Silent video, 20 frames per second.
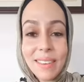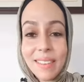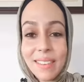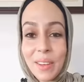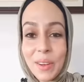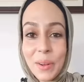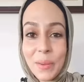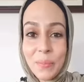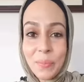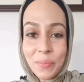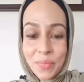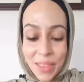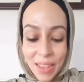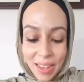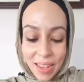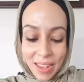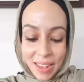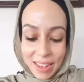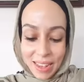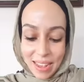So
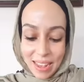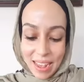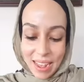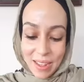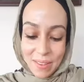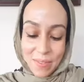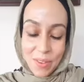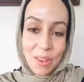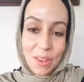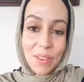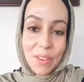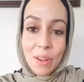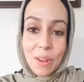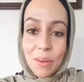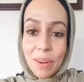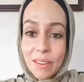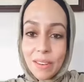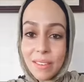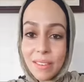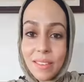yeah, if you have any
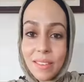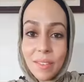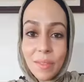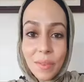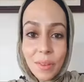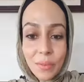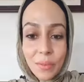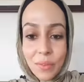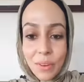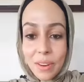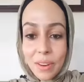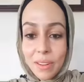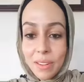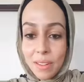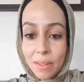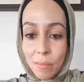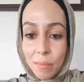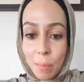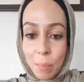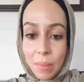questions, feel free
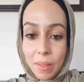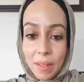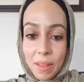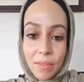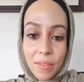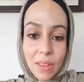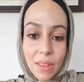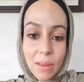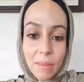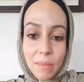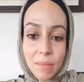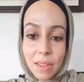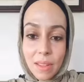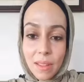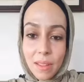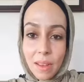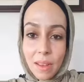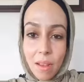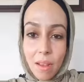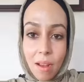to leave them
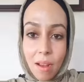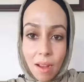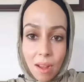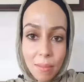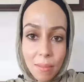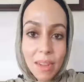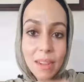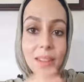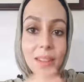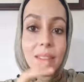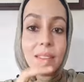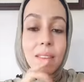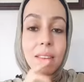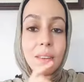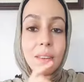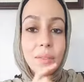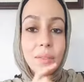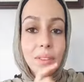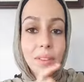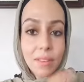in the comments
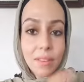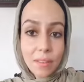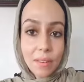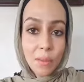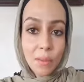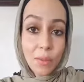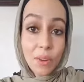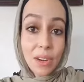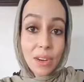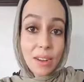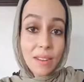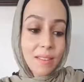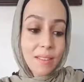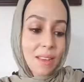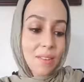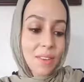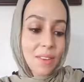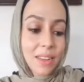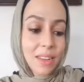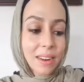of this when I
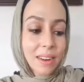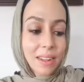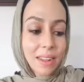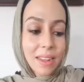save it,